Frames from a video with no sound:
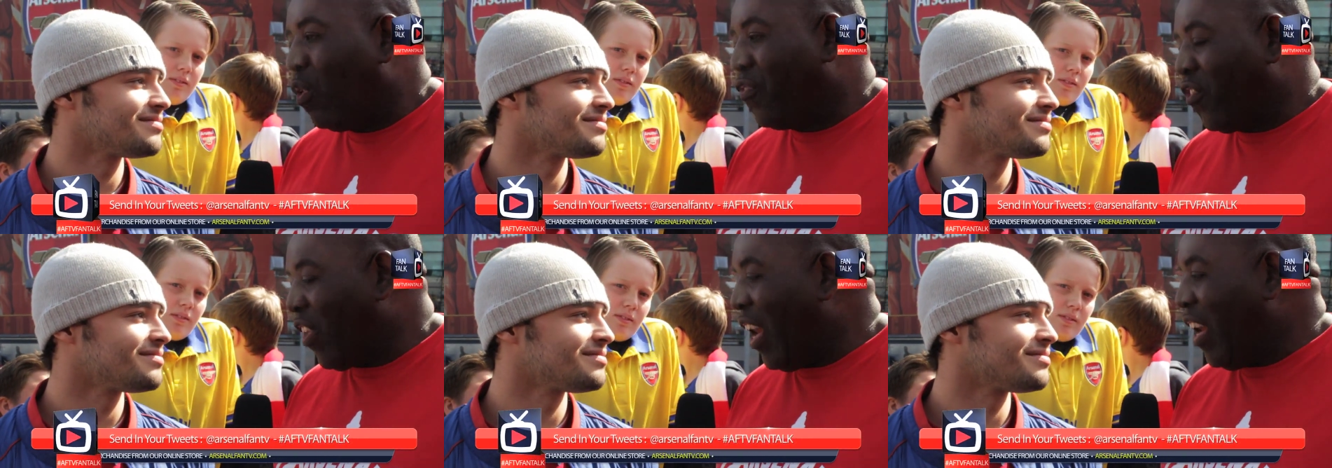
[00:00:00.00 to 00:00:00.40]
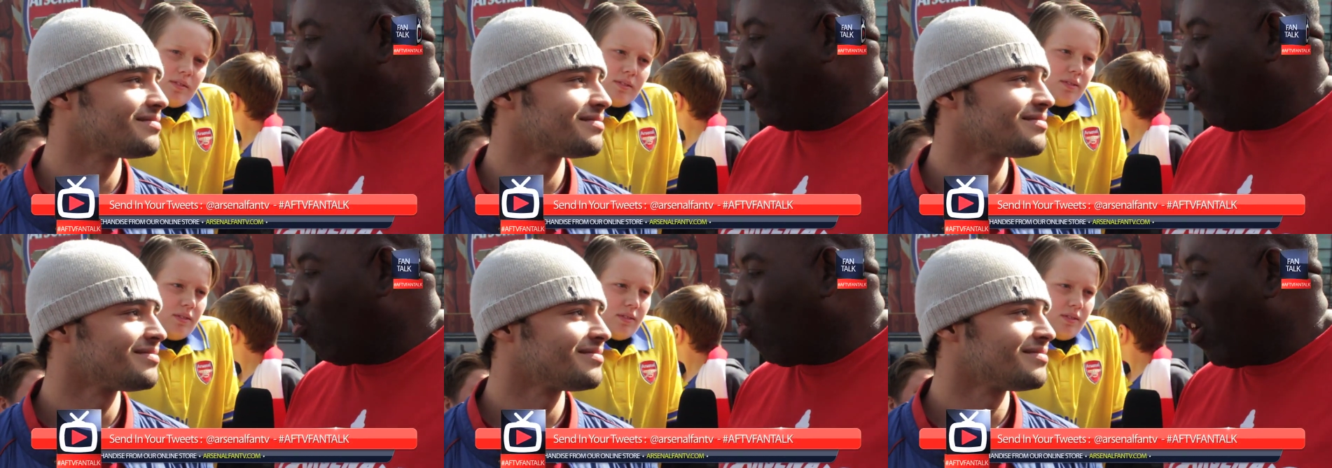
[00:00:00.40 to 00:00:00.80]
Speaker 1: of
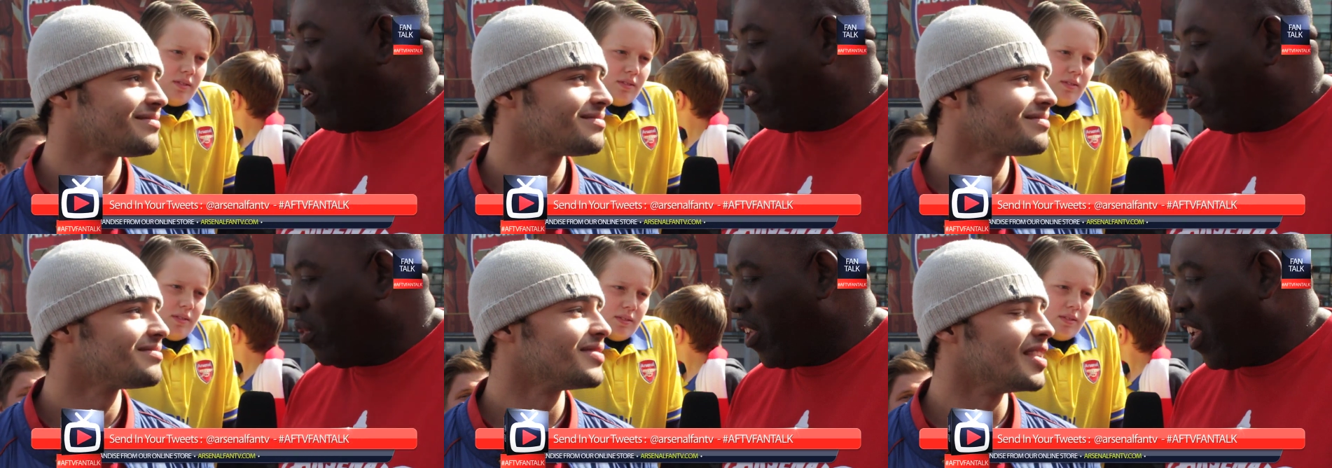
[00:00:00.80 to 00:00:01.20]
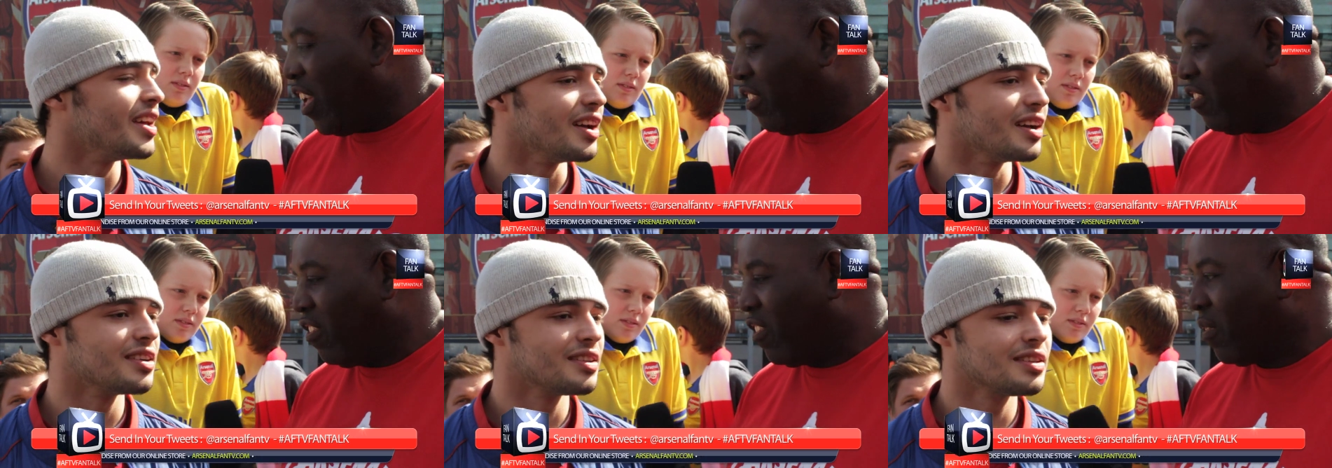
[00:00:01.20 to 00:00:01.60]
challenging right till the yeah.
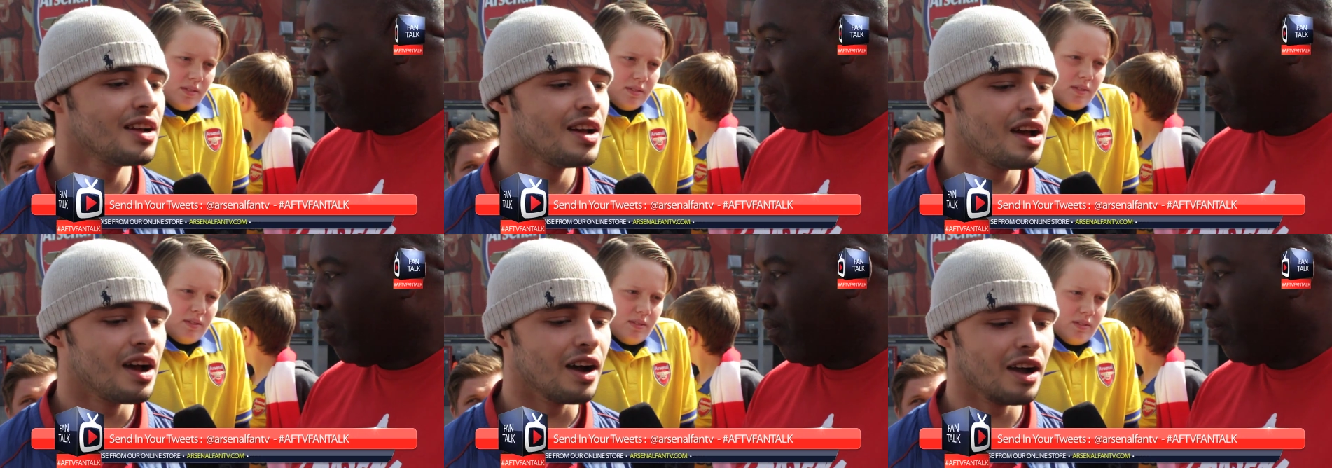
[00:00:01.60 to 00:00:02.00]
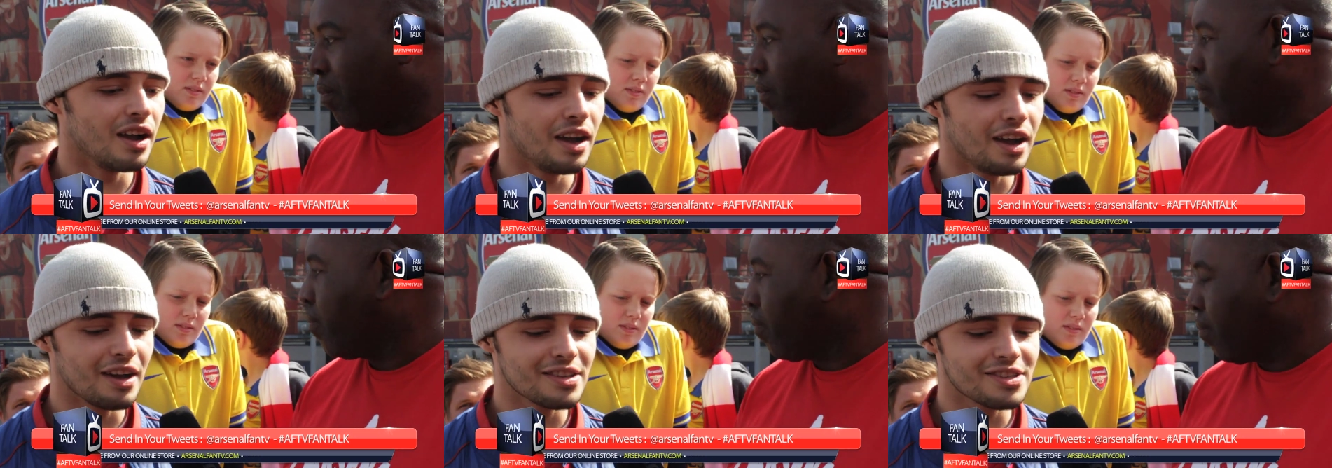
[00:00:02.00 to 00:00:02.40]
Speaker 2: end.
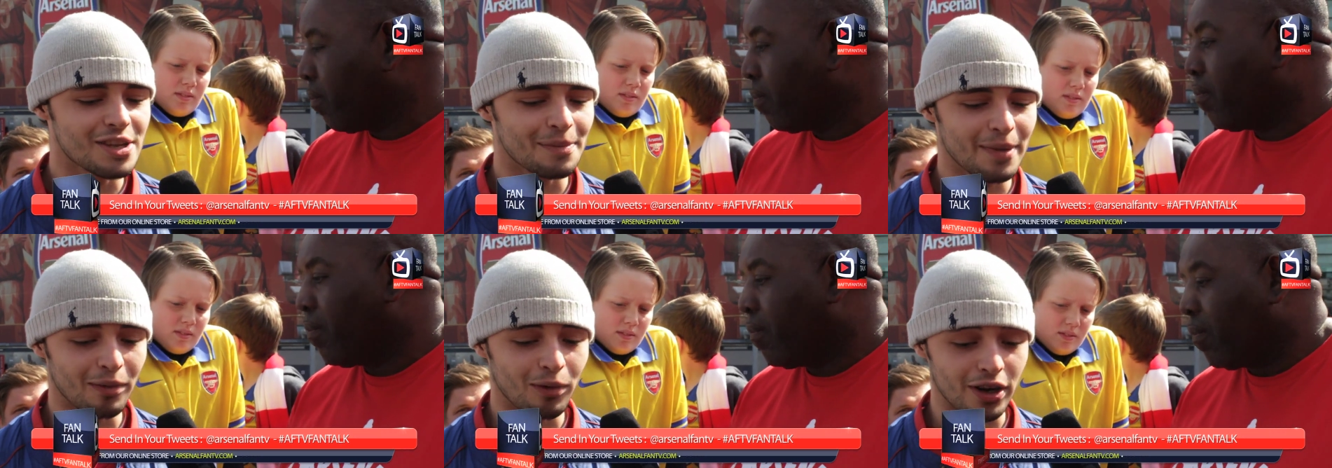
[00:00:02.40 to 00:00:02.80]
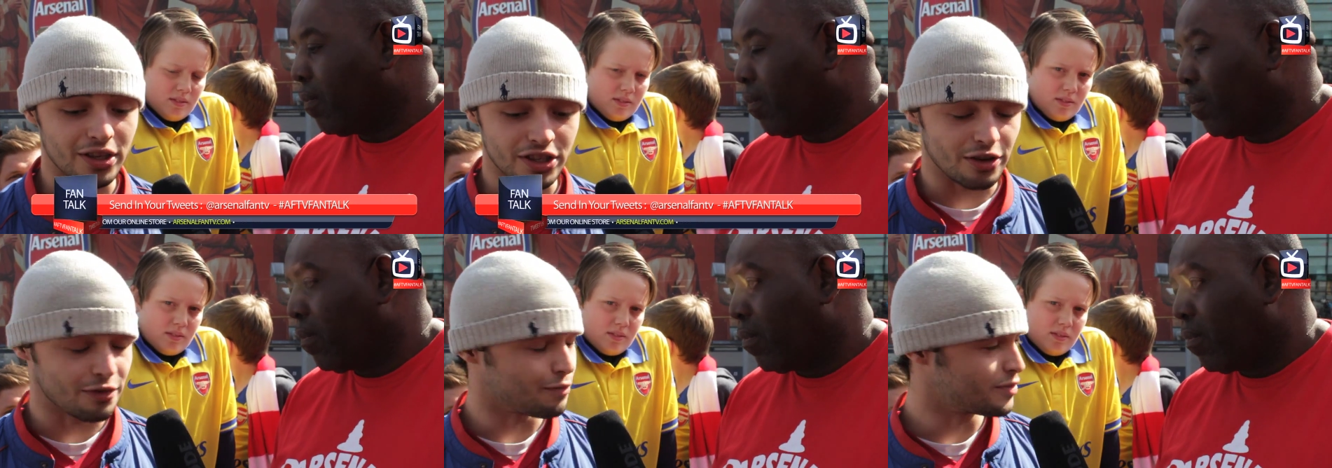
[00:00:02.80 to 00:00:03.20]
Uh, to be,
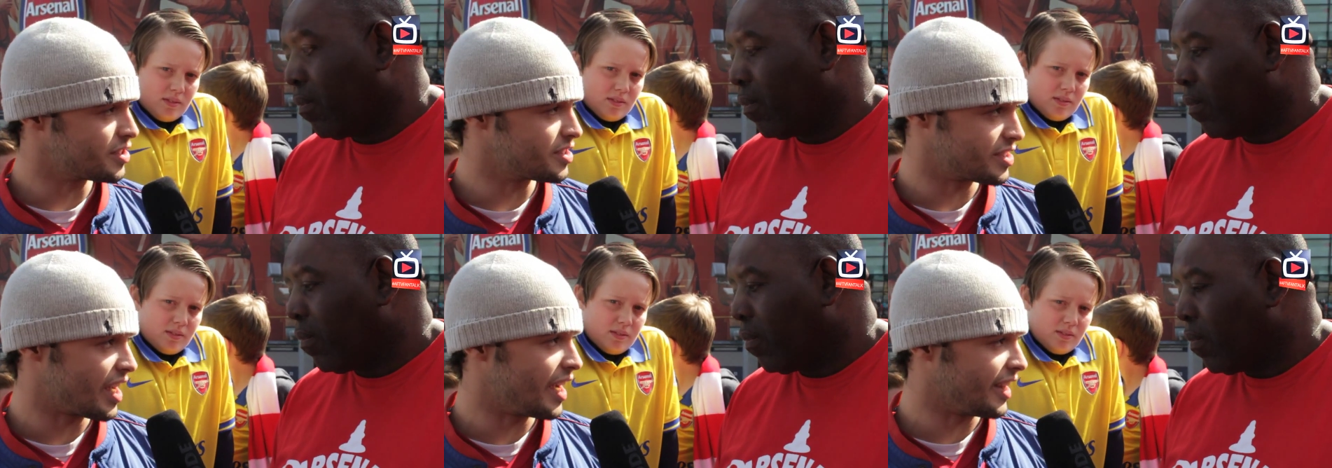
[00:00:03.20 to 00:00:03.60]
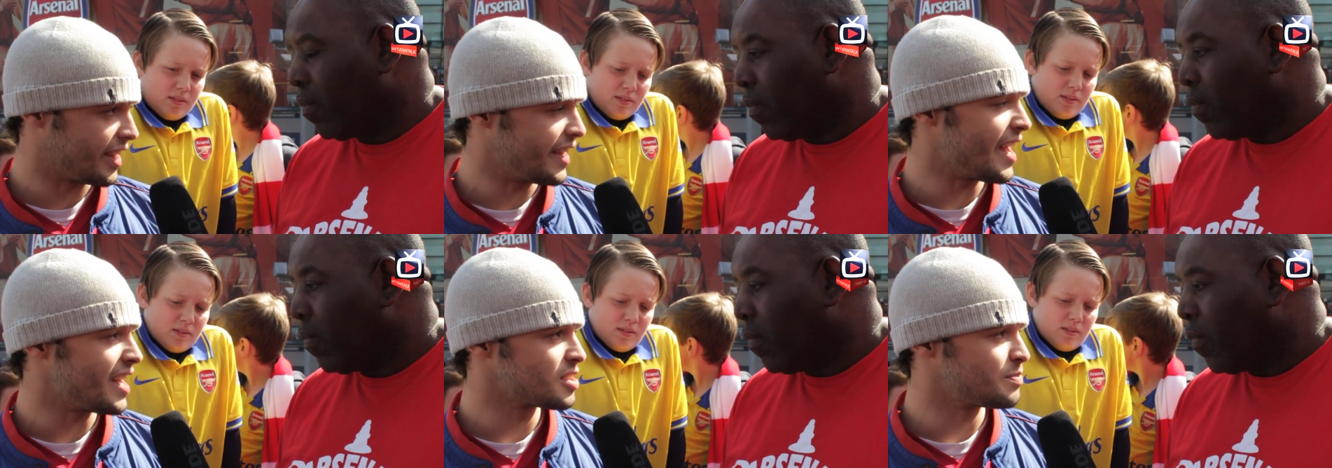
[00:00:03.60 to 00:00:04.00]
what you say the
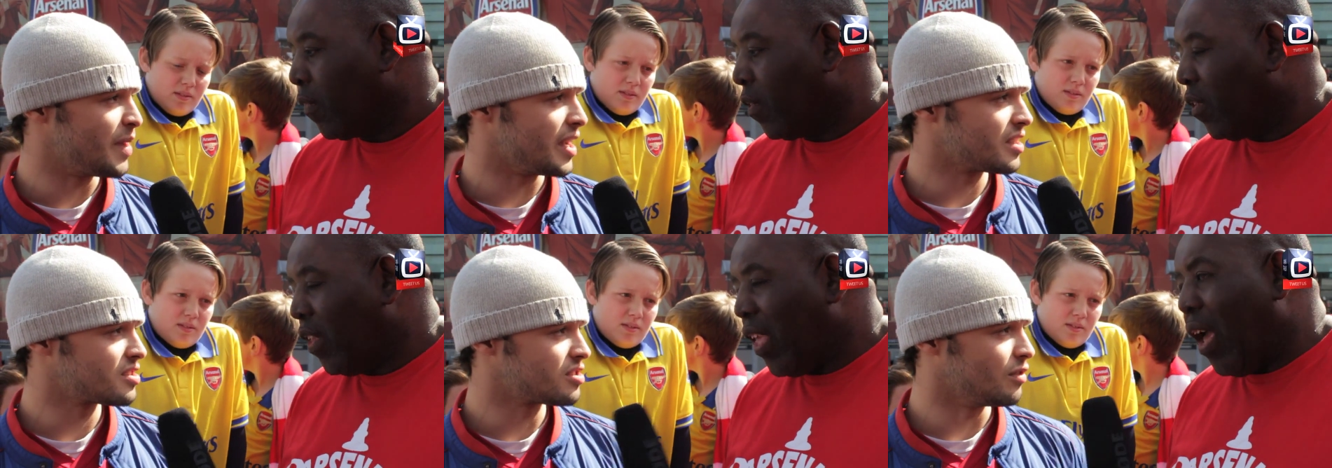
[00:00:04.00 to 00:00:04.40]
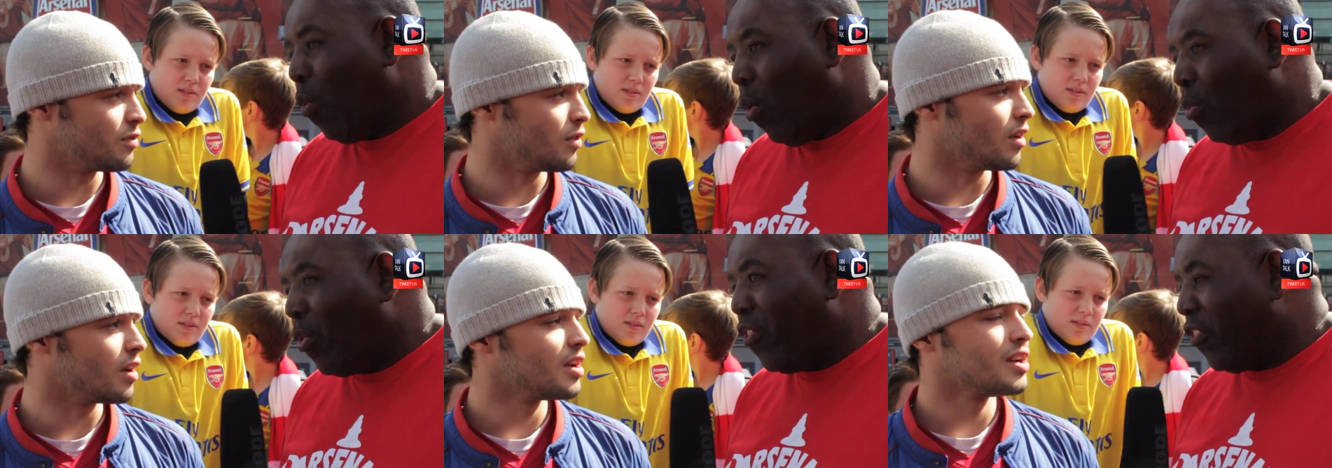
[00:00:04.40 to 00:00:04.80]
key aspects? Yeah, what,
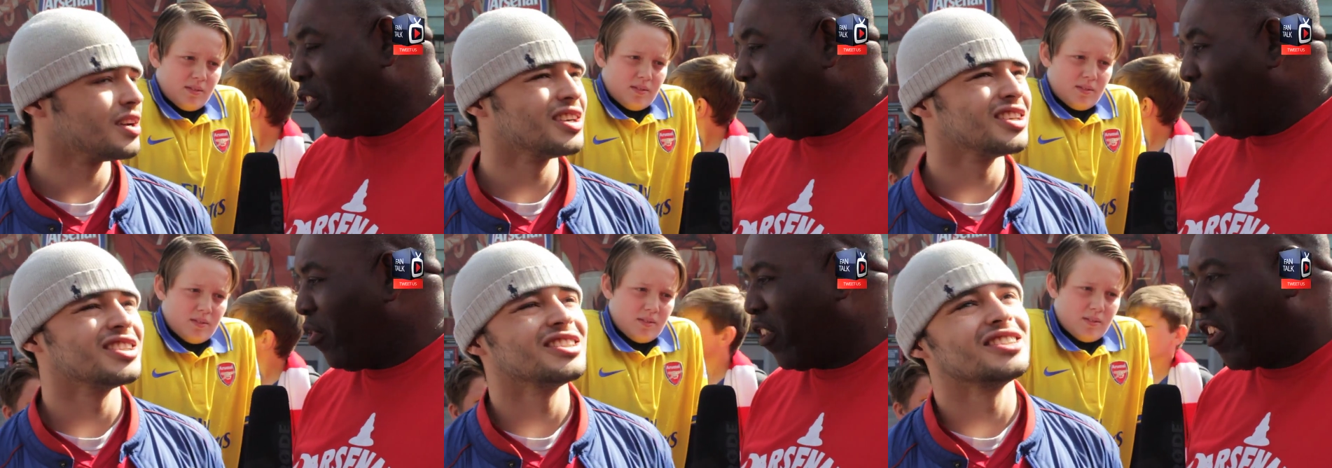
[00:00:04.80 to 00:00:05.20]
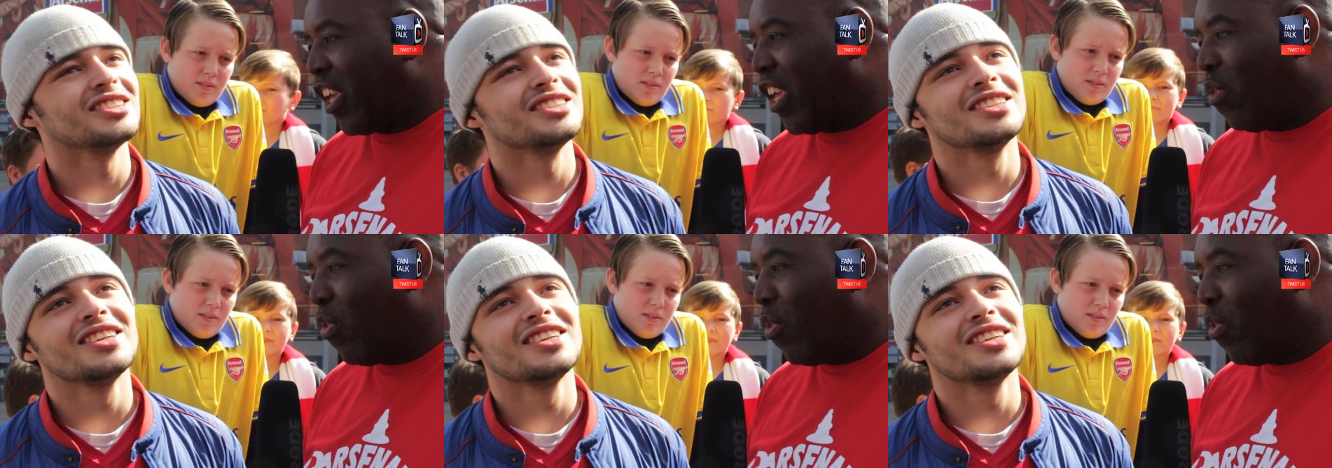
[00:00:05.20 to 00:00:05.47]
what would you say was a key